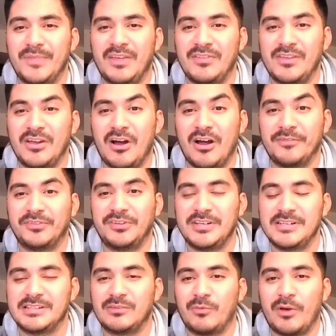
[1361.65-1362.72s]
in the
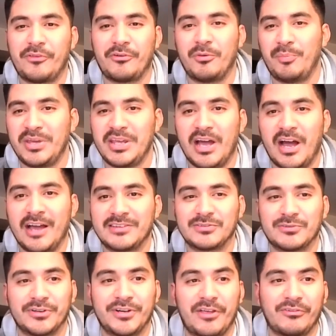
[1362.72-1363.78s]
offseason, whether it be
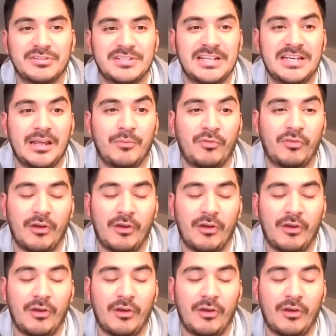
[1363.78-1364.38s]
us or another team.